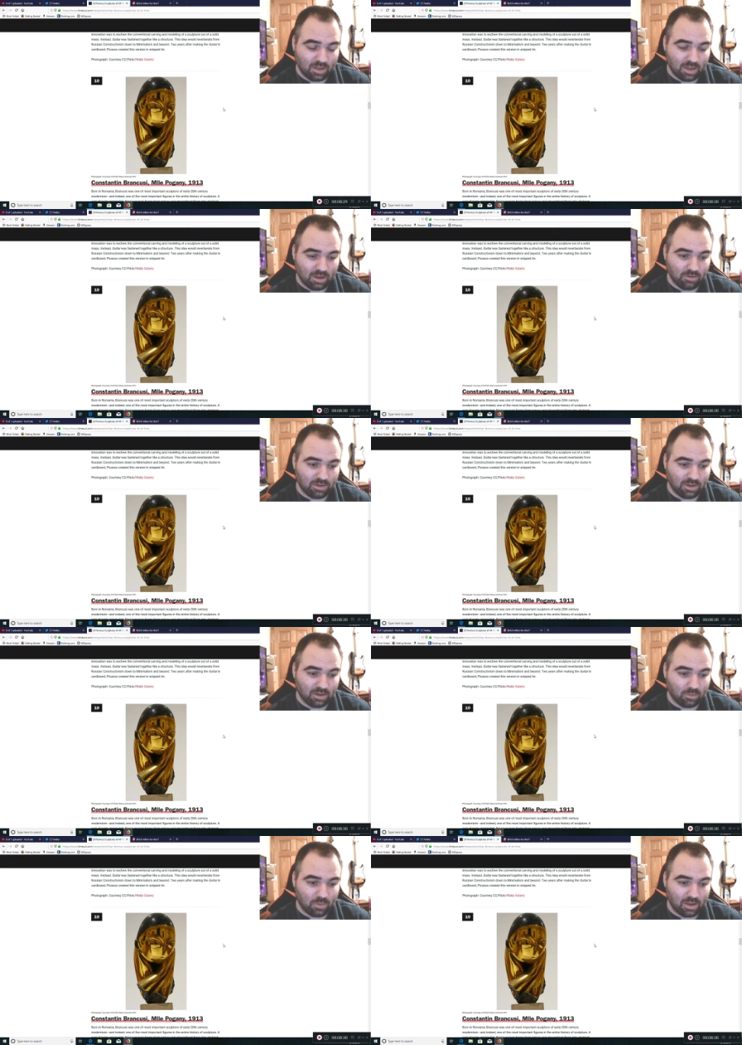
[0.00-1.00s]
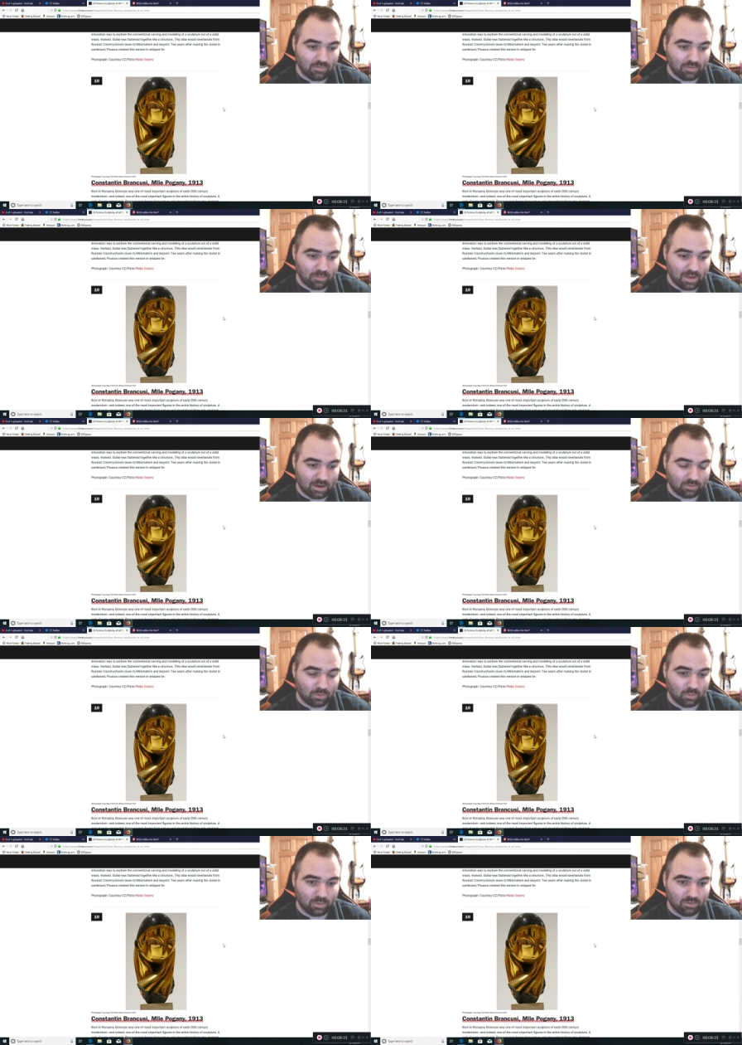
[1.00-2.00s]
and you're getting away from
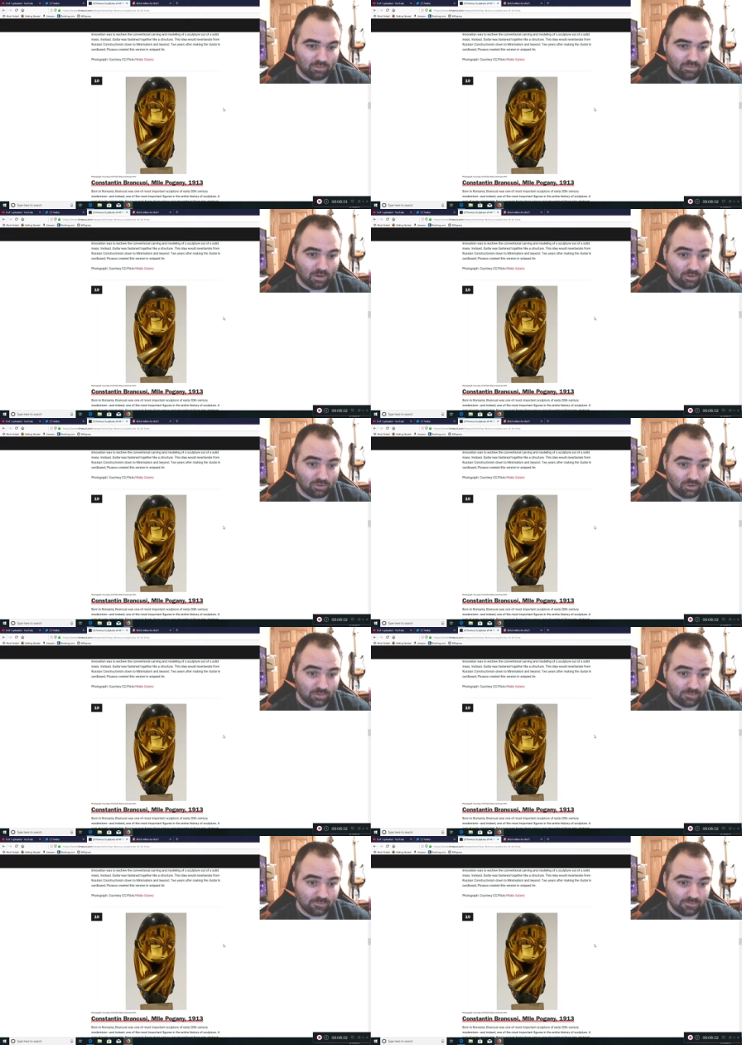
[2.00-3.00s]
actual real function